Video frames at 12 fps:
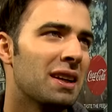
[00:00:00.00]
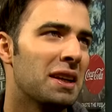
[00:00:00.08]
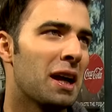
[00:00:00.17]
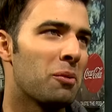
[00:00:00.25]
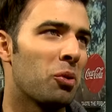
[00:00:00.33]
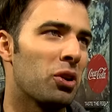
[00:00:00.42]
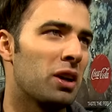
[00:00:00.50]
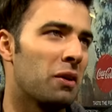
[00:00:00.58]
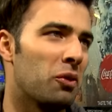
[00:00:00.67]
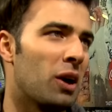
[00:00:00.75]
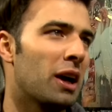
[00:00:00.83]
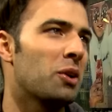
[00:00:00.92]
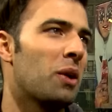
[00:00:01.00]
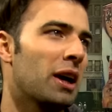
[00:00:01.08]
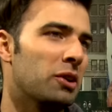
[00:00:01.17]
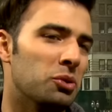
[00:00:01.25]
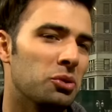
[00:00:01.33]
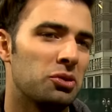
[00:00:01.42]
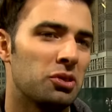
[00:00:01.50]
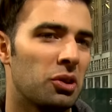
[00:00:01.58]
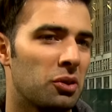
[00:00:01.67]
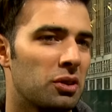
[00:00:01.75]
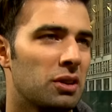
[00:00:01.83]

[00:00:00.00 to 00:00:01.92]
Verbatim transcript: now more than ever. I know I do, so.